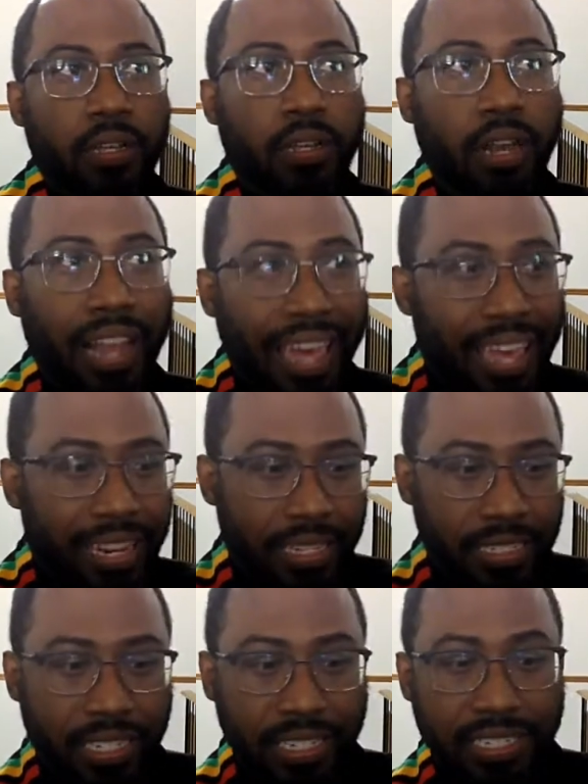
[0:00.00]
Land
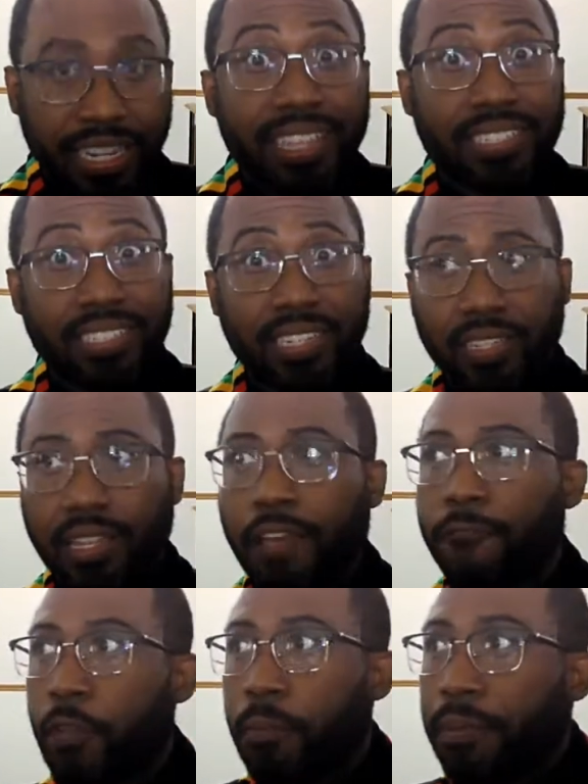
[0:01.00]
is contested,
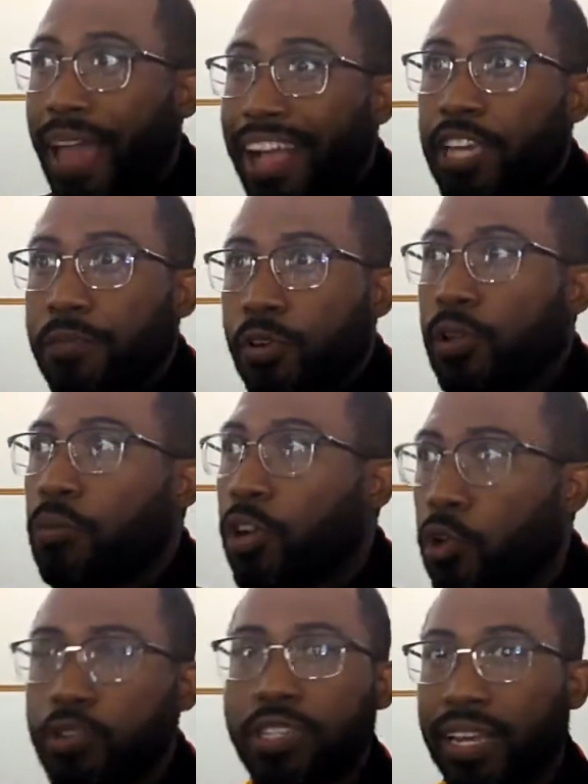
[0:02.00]
and for the Black community, we're
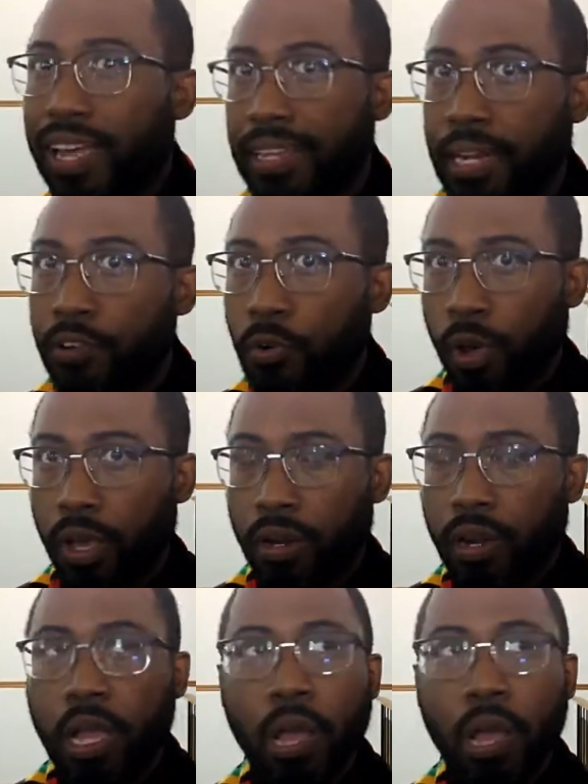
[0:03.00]
losing land everywhere.